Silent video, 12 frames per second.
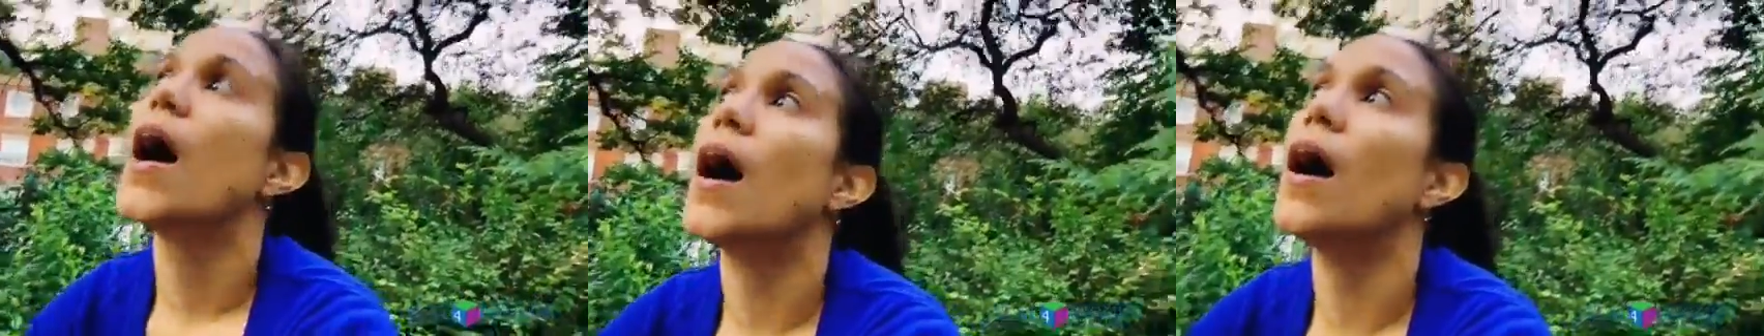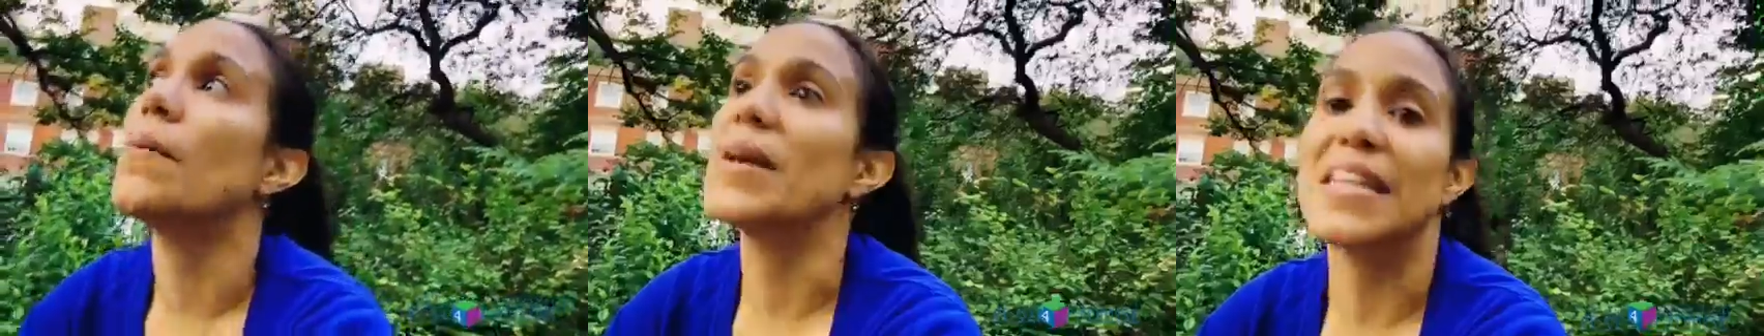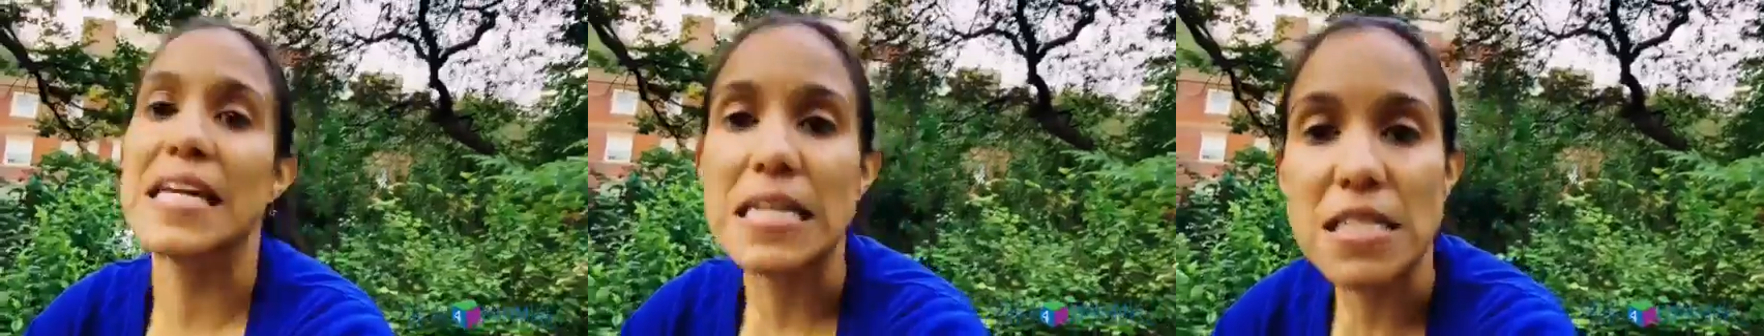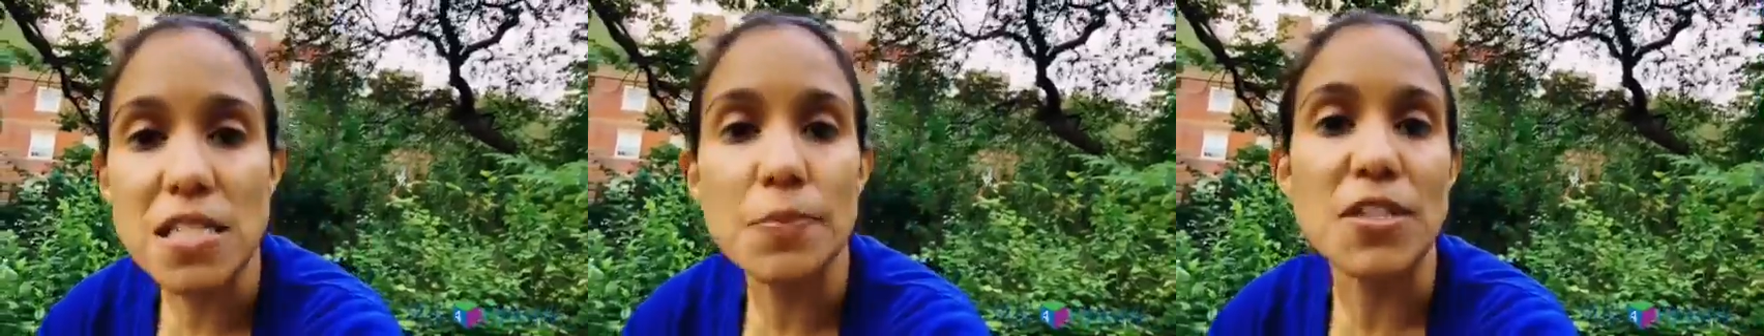And it
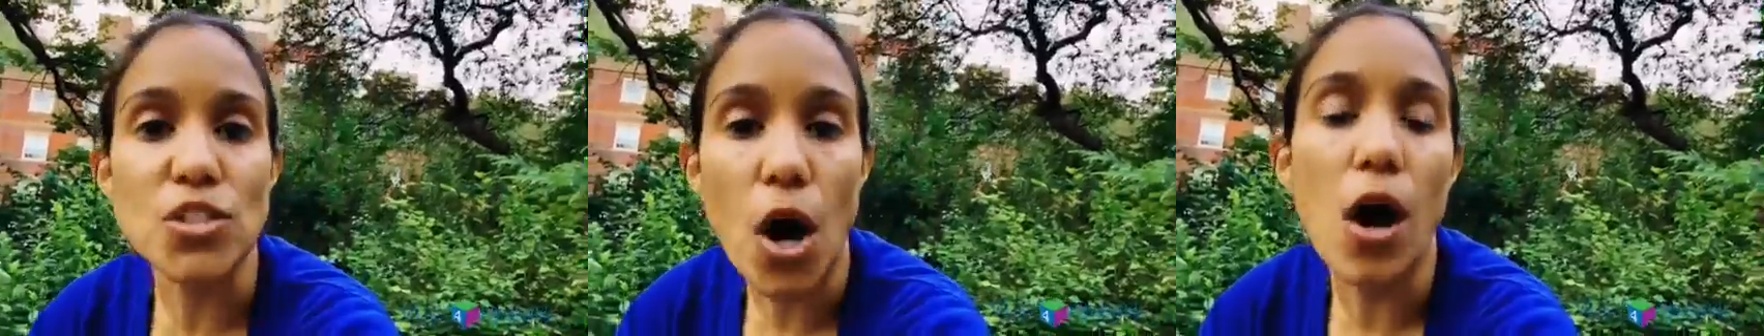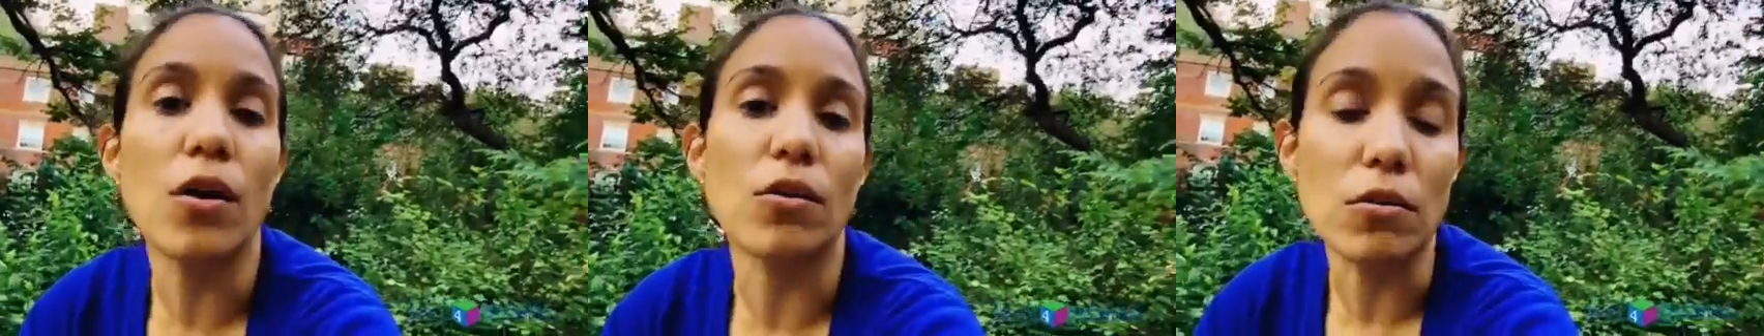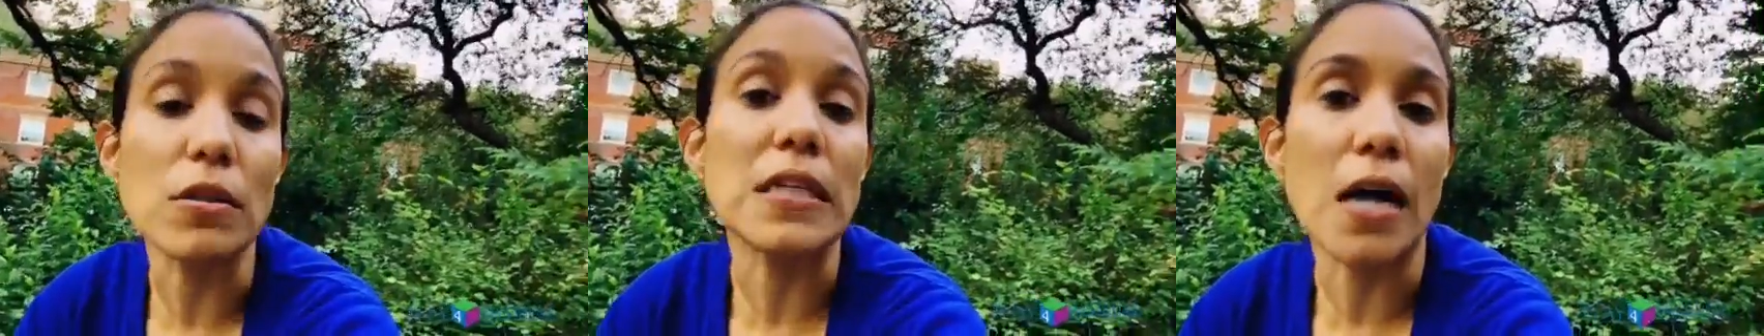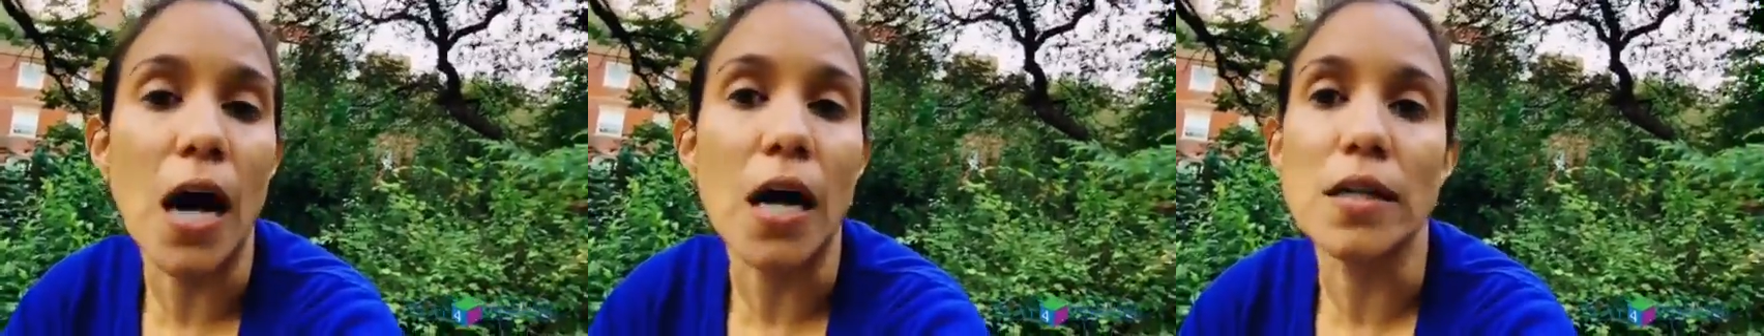needs to be taught early
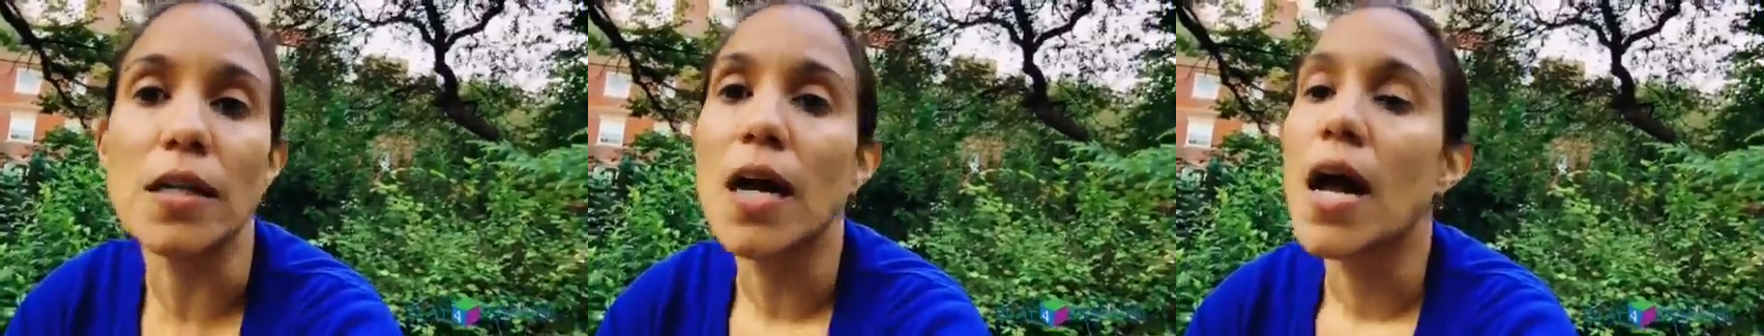on.